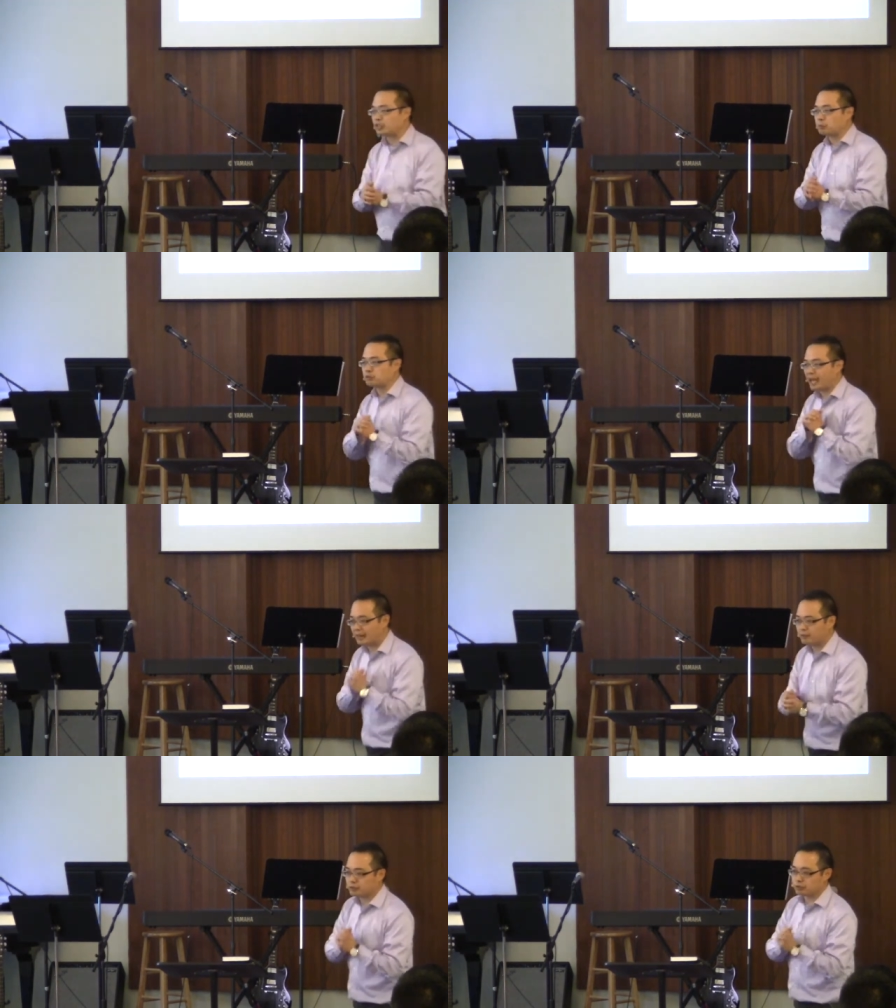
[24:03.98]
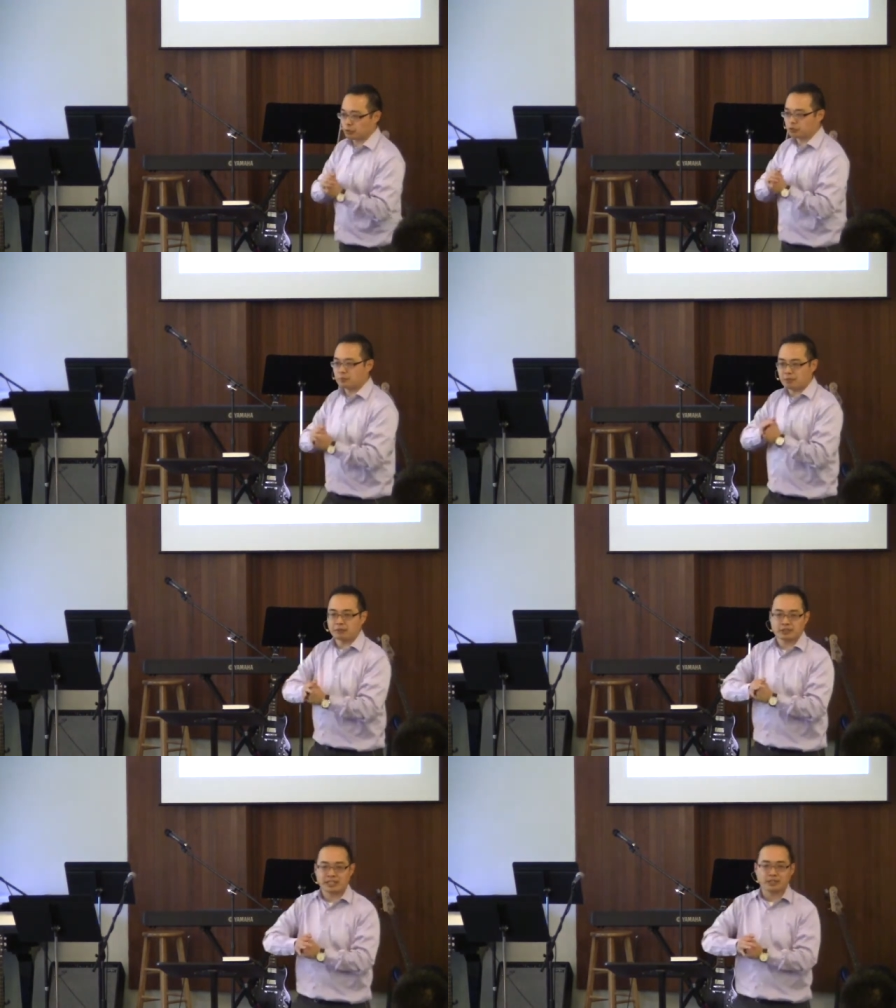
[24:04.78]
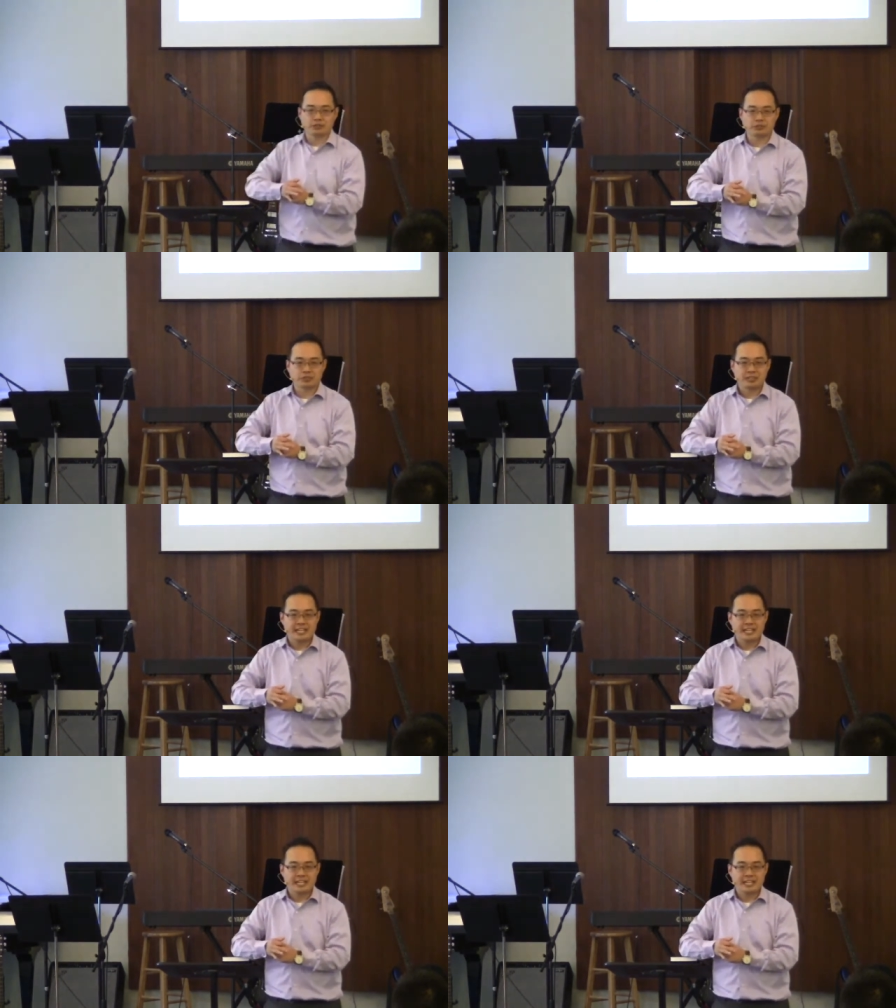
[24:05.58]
that was ever sold in Beverly Hills.